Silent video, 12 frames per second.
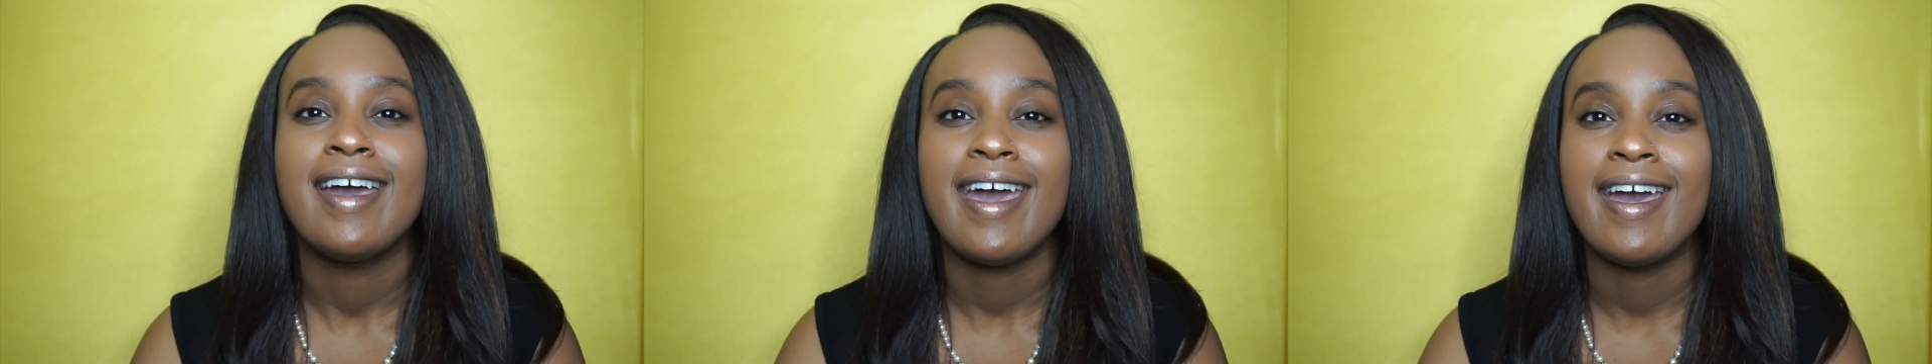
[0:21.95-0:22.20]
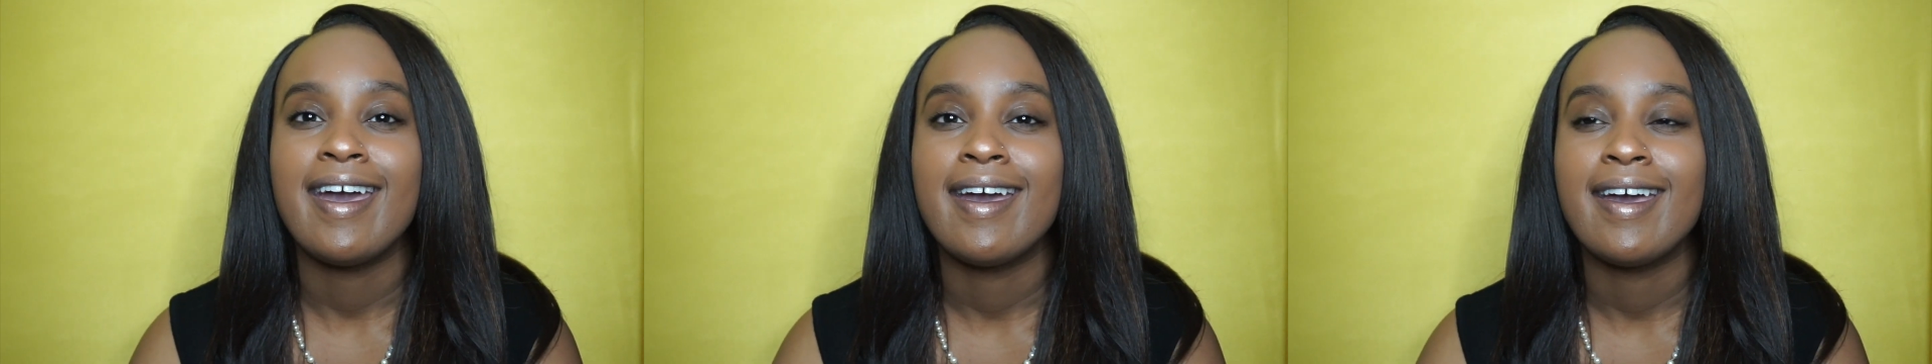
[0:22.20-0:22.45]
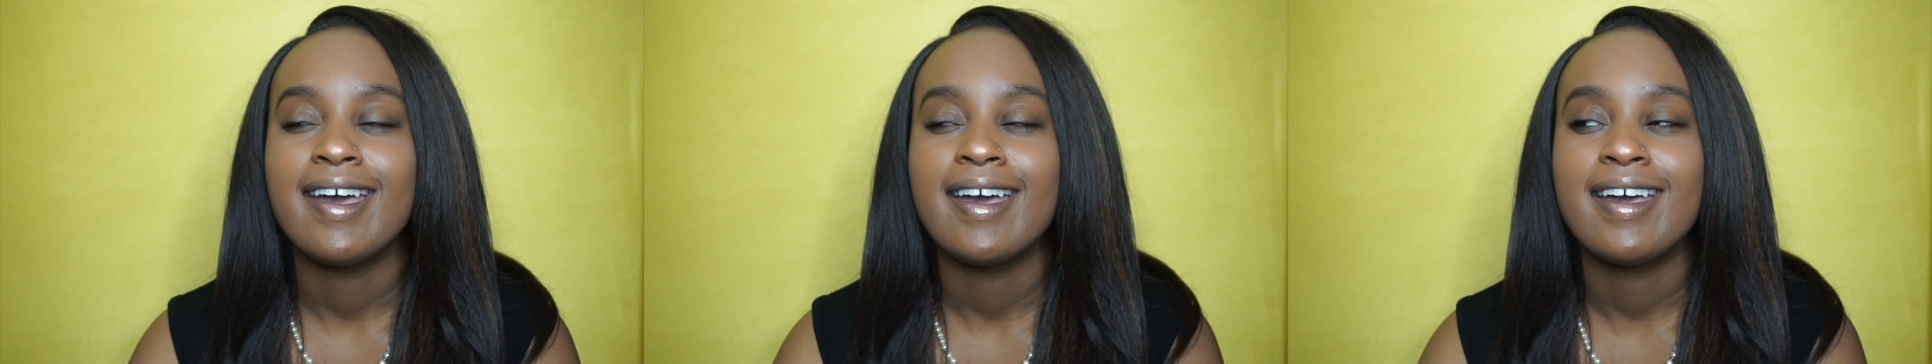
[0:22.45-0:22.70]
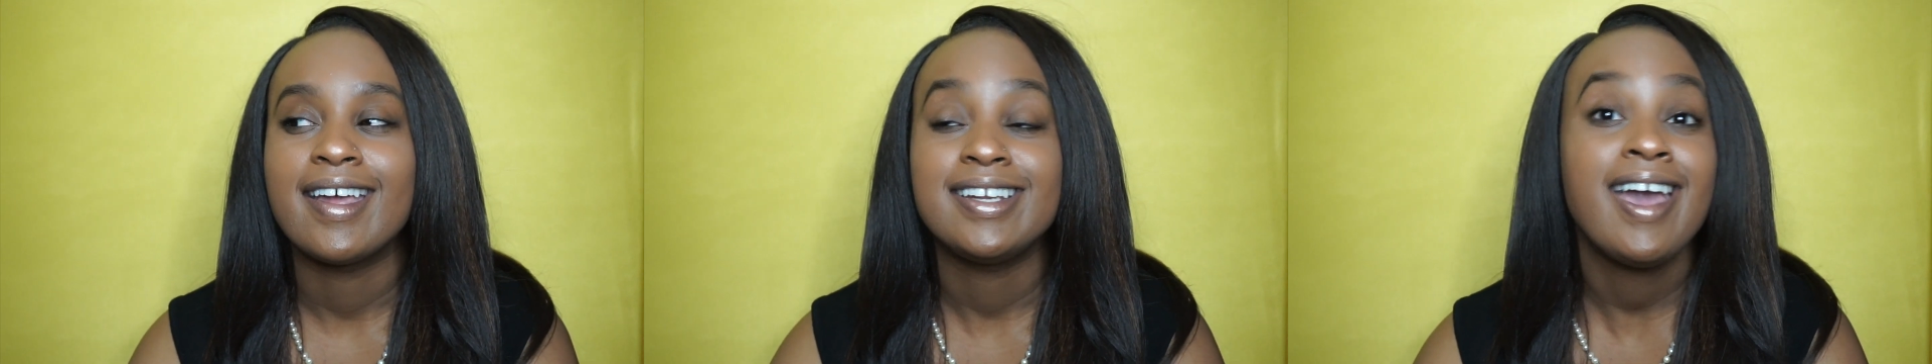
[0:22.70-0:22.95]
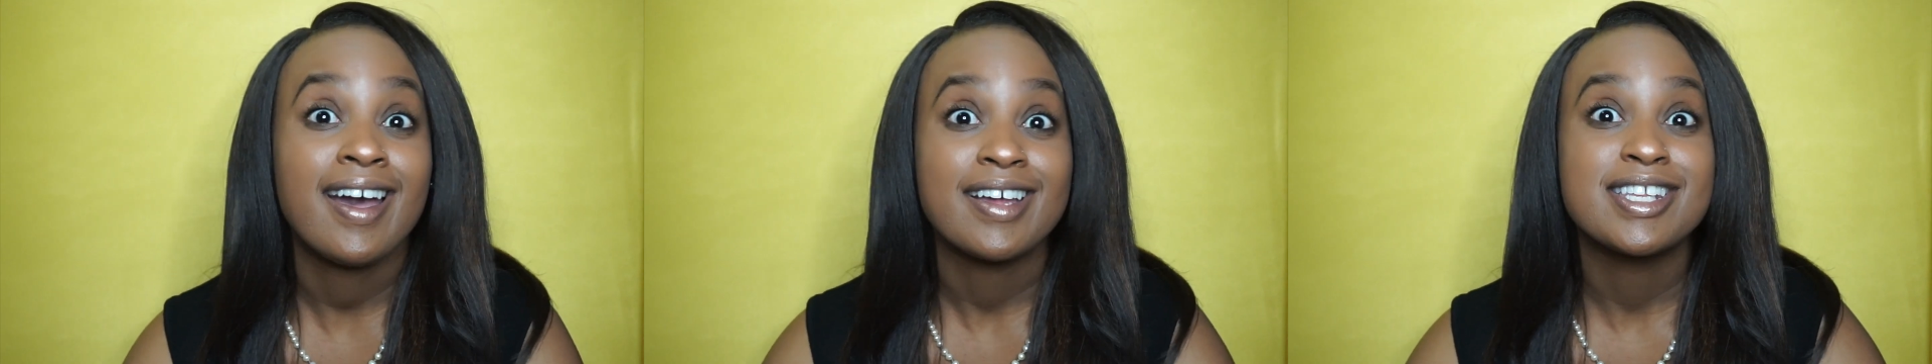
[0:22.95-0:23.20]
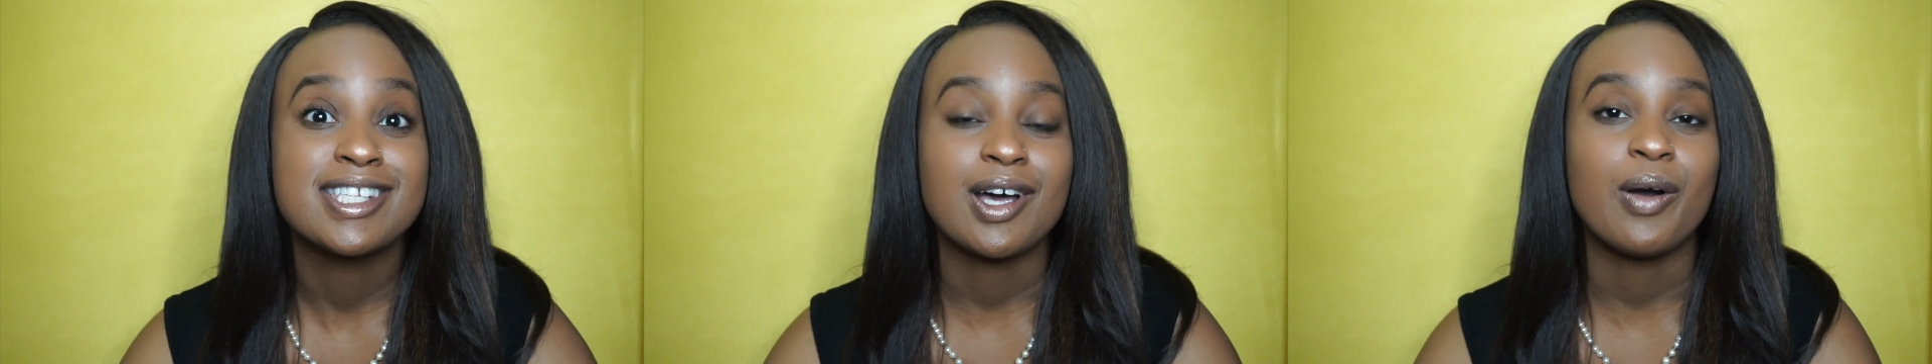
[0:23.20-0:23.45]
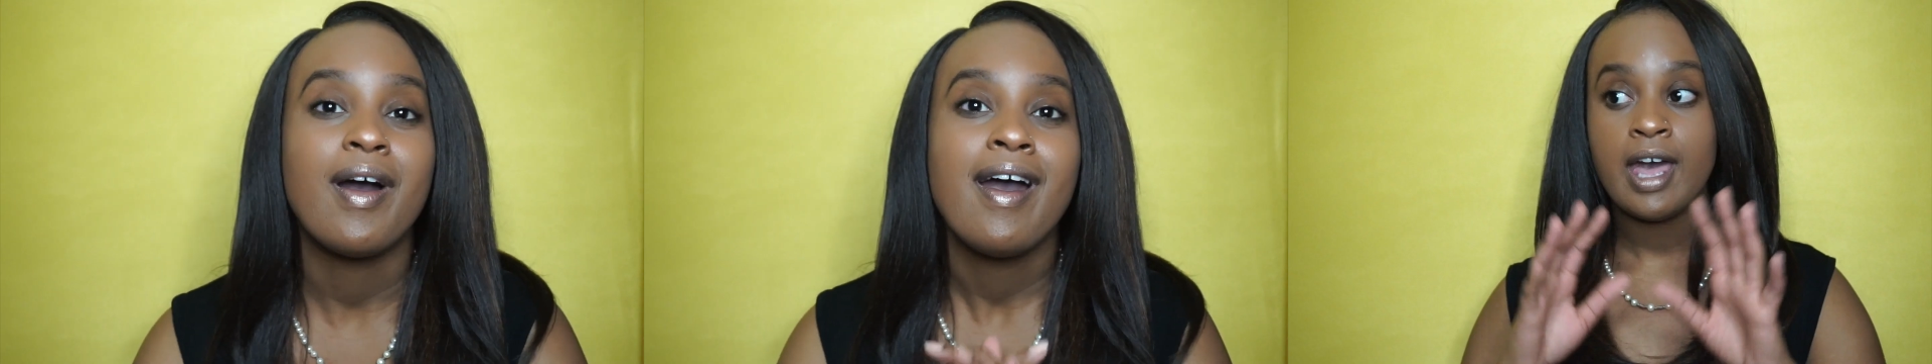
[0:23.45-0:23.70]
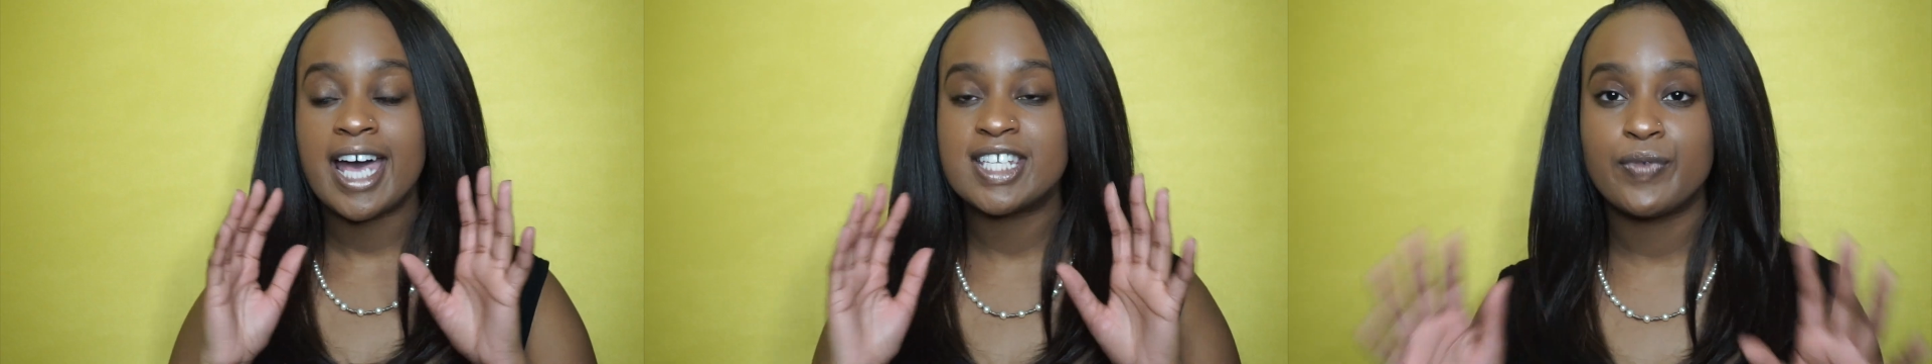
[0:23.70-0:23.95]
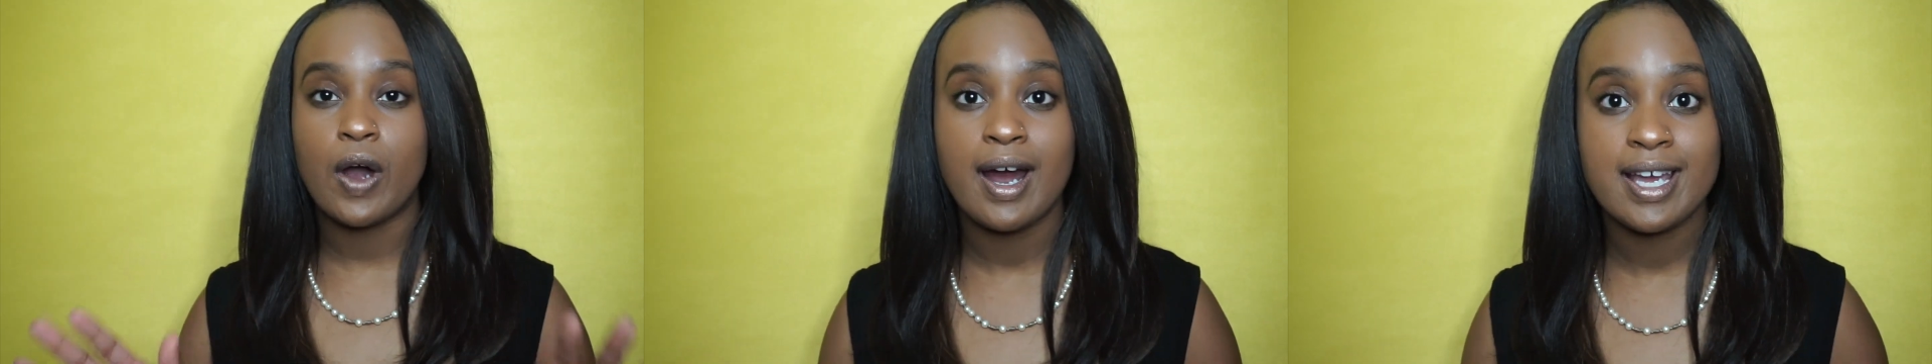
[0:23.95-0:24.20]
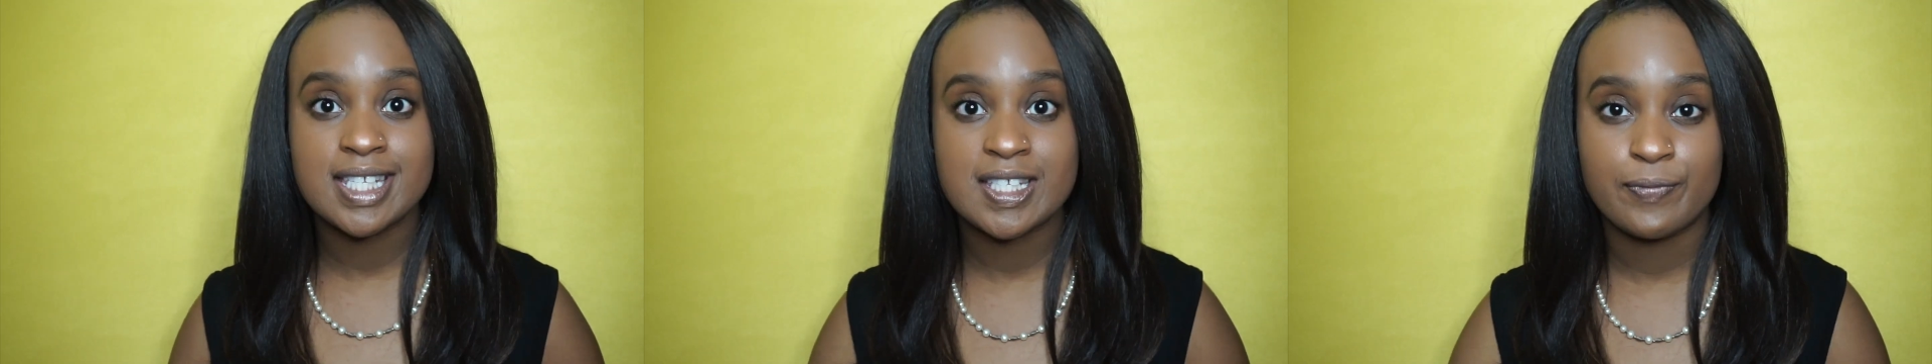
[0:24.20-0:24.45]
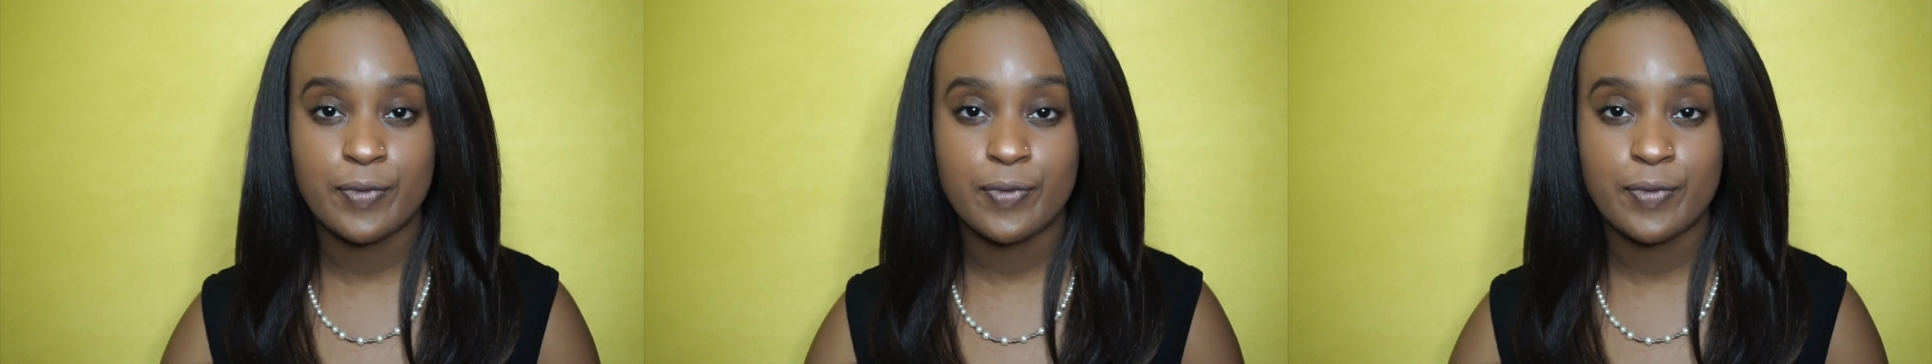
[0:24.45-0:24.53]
And yeah, so as far as this